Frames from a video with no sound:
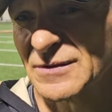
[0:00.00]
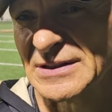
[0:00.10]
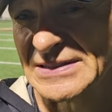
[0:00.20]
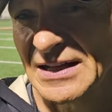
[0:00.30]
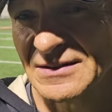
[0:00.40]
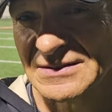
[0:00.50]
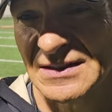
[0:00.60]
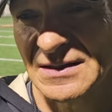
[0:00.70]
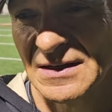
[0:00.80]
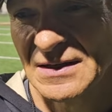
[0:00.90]
is very
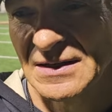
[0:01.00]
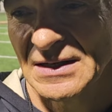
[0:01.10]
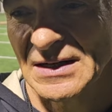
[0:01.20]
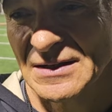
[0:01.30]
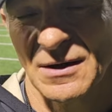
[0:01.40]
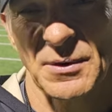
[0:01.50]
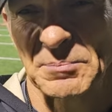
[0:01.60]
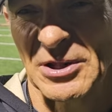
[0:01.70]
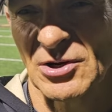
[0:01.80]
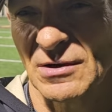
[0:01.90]
talented, uh, I thought we
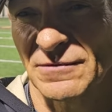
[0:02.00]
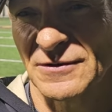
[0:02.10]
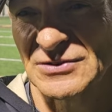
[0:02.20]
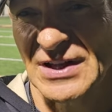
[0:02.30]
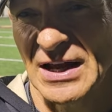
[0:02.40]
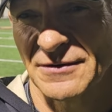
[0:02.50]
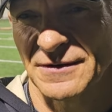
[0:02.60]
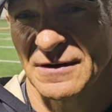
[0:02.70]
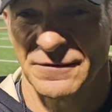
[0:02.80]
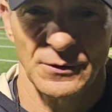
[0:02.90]
played a good first
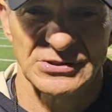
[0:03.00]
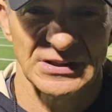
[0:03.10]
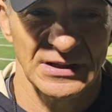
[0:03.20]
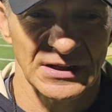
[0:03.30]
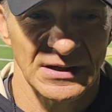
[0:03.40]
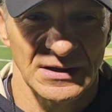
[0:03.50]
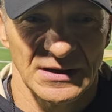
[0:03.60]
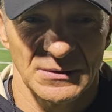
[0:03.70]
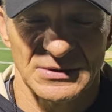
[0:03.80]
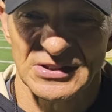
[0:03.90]
half. And unfortunately,
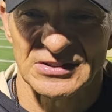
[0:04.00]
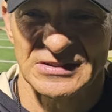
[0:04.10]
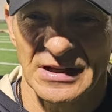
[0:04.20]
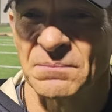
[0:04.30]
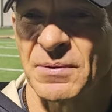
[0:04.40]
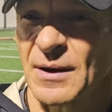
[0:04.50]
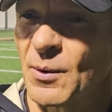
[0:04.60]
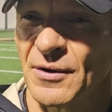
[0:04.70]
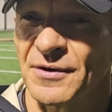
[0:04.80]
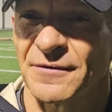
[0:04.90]
we just didn't play
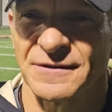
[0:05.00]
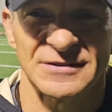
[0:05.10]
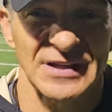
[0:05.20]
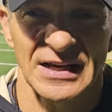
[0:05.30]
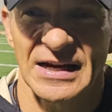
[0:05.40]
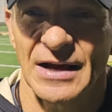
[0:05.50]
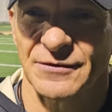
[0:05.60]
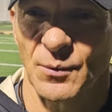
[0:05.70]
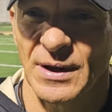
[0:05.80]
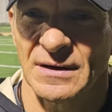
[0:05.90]
well enough in the second
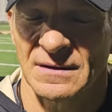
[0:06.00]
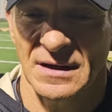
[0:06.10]
half to win.